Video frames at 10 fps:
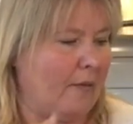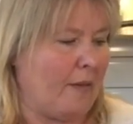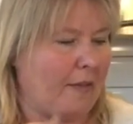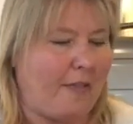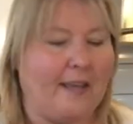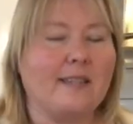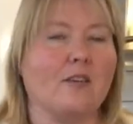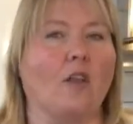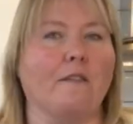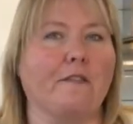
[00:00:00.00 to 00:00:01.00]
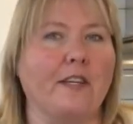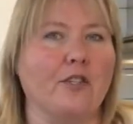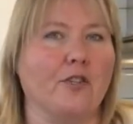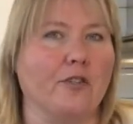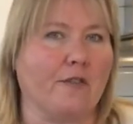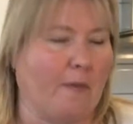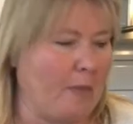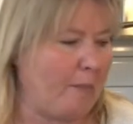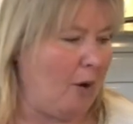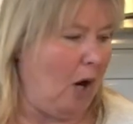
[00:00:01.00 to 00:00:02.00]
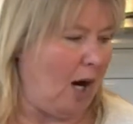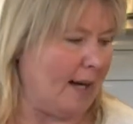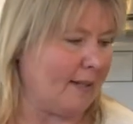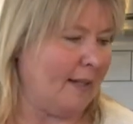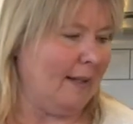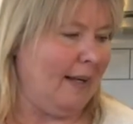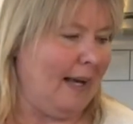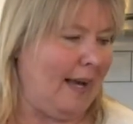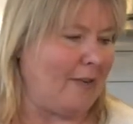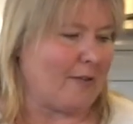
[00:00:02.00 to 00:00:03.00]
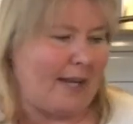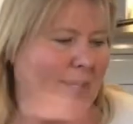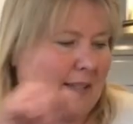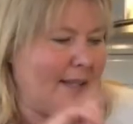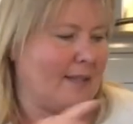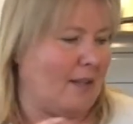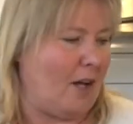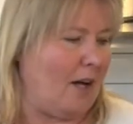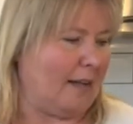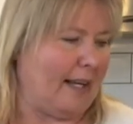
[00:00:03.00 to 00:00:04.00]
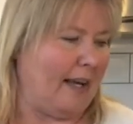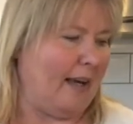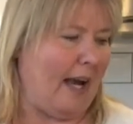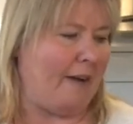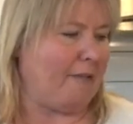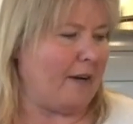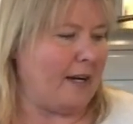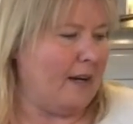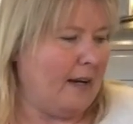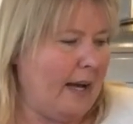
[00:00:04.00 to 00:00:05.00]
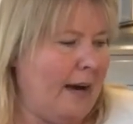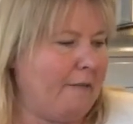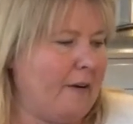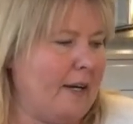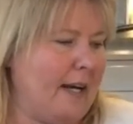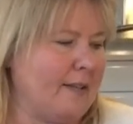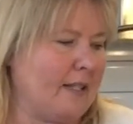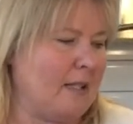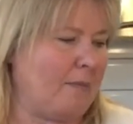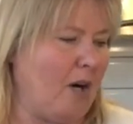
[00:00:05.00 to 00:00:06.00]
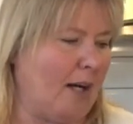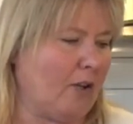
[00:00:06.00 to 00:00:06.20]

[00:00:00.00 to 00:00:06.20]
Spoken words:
things, all the features from the pot, and there's X's along, like every Instant Pot